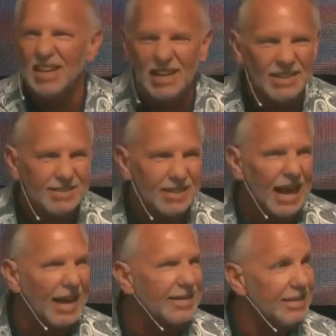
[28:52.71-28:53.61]

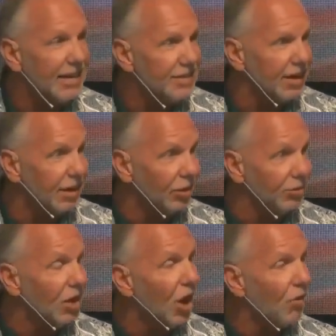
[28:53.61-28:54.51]
inside details
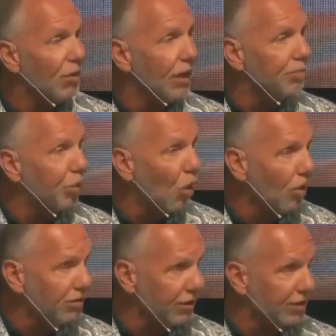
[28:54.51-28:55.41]
of the
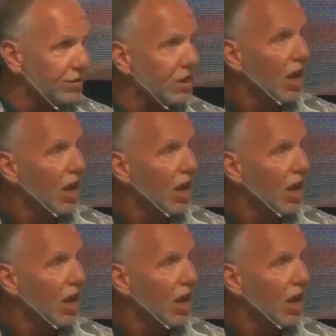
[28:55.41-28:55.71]
importance